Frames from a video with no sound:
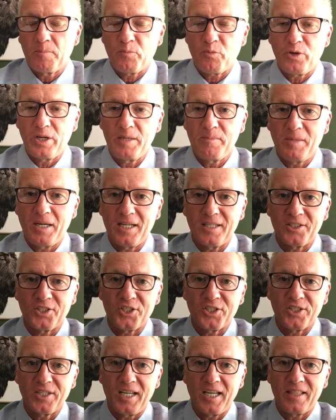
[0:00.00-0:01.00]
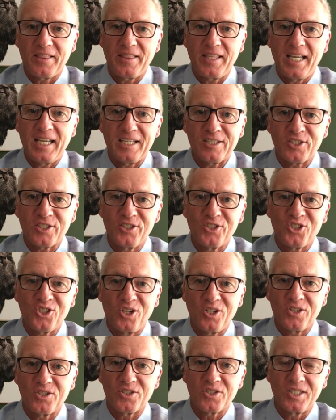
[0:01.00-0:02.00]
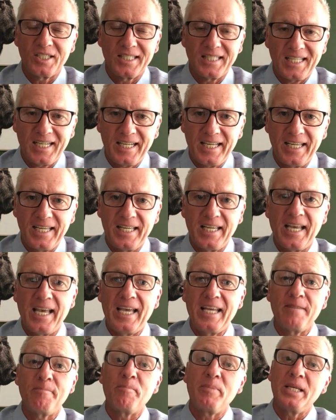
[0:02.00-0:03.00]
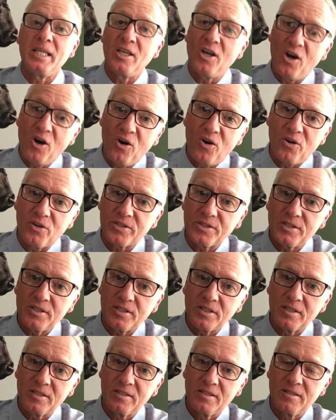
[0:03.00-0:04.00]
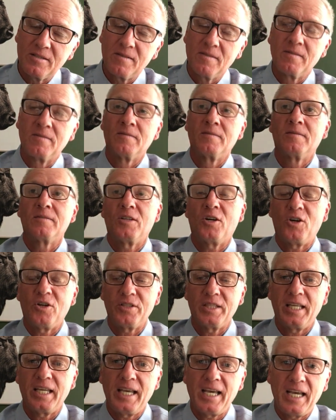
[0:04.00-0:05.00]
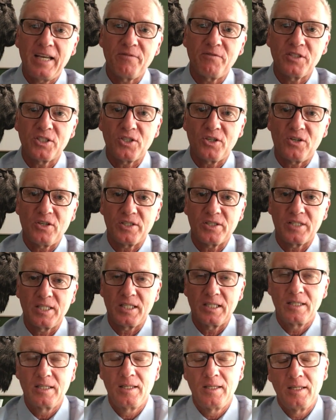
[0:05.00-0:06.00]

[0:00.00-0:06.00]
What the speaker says: pretty much $1,000 a day and beyond on their advertising.